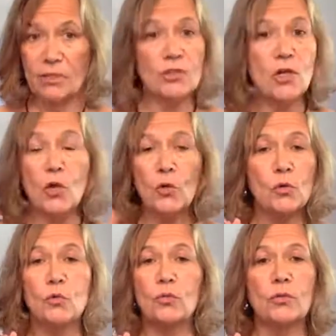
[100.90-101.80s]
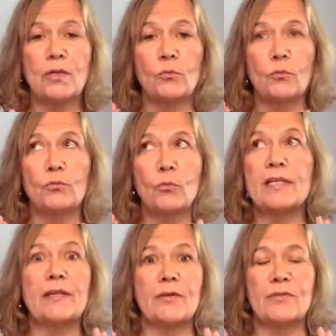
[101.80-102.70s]
no
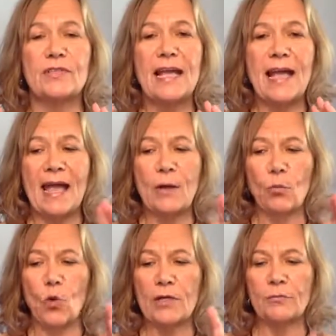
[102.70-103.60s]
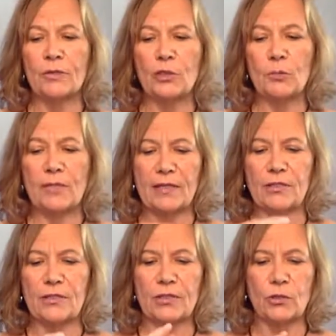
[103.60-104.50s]
windows. And one room,
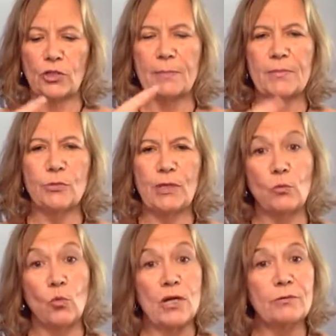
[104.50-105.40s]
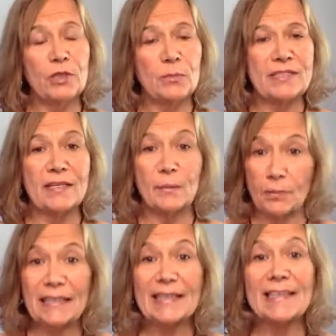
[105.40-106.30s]
there's a door in between. One room is
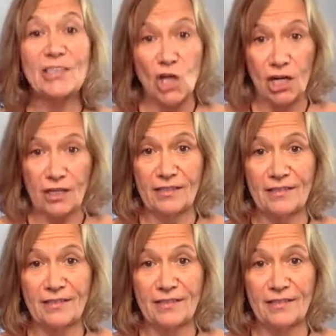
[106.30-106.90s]
completely dark.